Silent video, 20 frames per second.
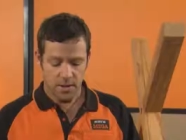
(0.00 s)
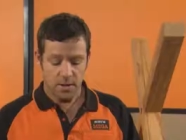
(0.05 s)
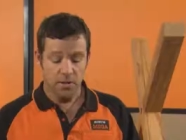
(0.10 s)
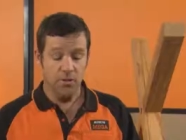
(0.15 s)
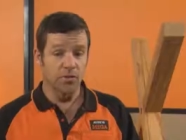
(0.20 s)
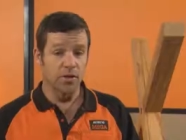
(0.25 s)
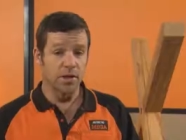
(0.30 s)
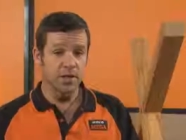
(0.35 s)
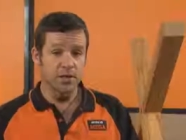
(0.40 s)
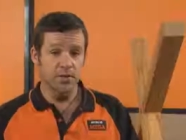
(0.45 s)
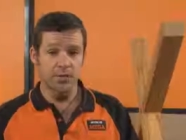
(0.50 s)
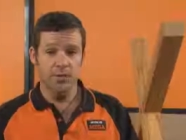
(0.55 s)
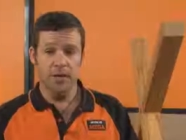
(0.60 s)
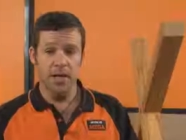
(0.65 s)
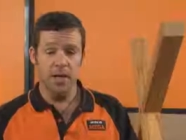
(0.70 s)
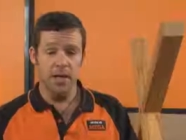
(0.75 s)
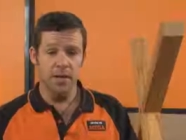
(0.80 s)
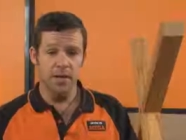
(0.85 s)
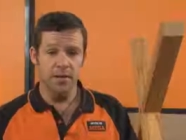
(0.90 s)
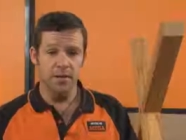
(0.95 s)
The reason for
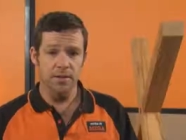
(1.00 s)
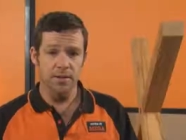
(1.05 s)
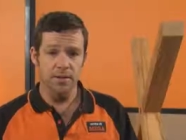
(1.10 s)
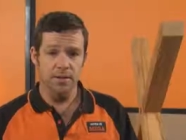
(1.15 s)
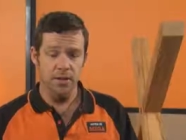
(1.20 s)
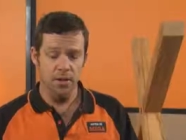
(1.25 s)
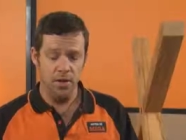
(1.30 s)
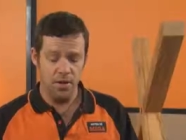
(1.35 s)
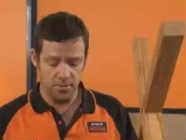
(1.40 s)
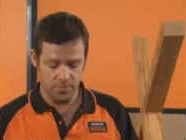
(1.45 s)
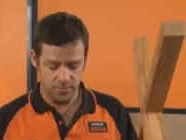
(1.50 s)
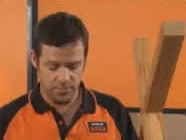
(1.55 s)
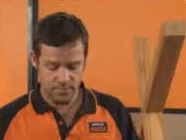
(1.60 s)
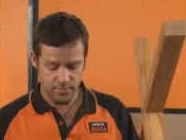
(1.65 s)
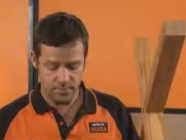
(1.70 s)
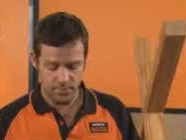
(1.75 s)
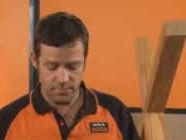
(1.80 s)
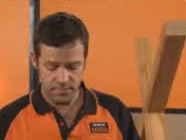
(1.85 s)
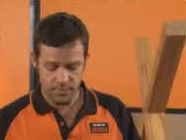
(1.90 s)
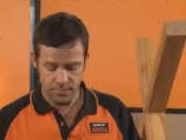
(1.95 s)
cutting this slot
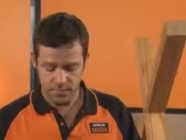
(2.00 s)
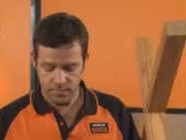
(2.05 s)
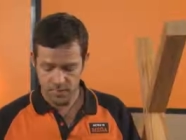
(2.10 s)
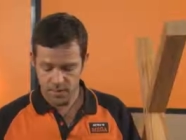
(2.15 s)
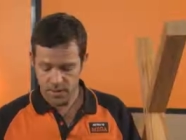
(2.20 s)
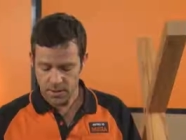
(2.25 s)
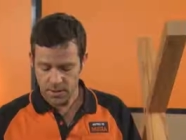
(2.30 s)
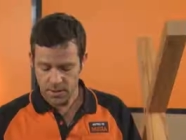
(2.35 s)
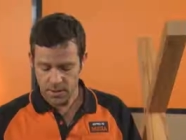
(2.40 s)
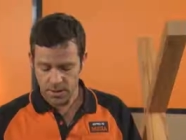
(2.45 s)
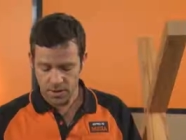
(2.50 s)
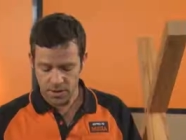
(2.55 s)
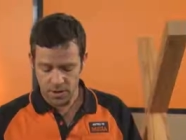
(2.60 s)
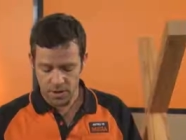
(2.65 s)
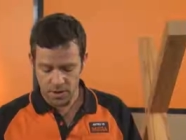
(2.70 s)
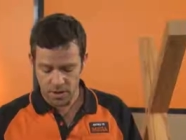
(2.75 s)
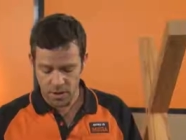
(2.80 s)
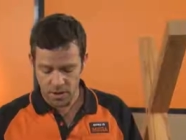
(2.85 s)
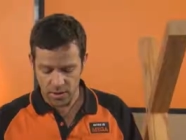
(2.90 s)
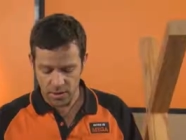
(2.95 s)
is
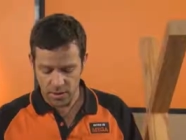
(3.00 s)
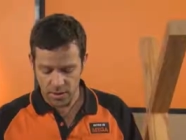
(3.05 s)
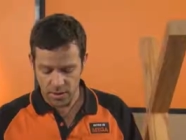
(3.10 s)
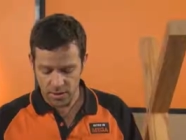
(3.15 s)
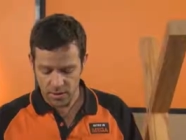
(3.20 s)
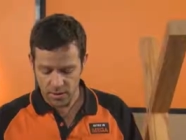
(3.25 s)
because I'm going to